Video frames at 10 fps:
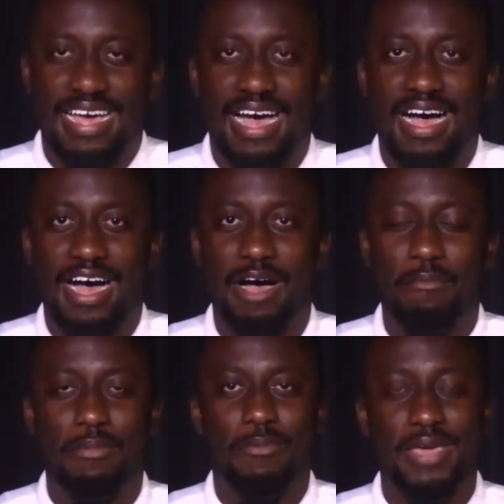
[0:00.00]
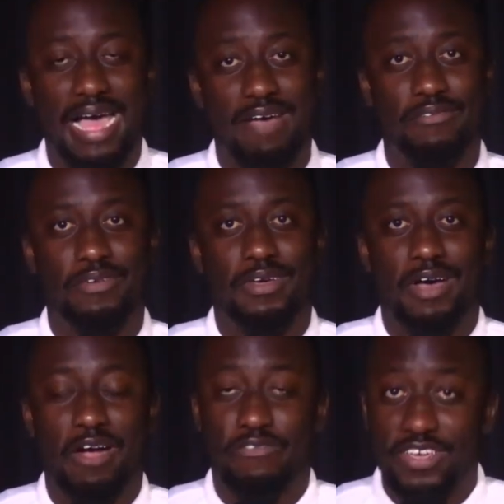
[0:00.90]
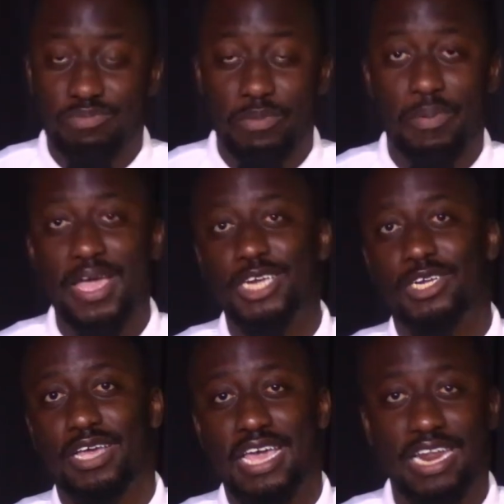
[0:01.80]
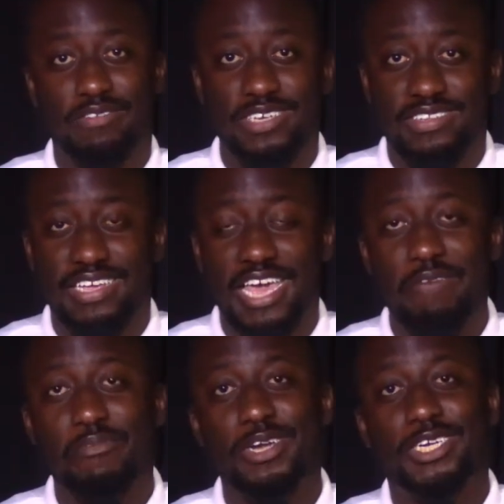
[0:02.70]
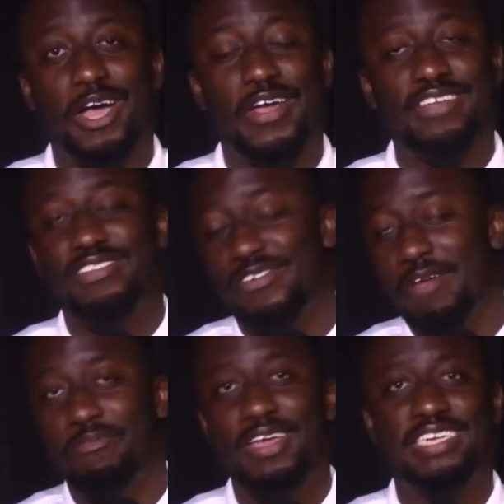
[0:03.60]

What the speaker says: We have our Facebook page, ANFGC Cambridge, our Instagram page,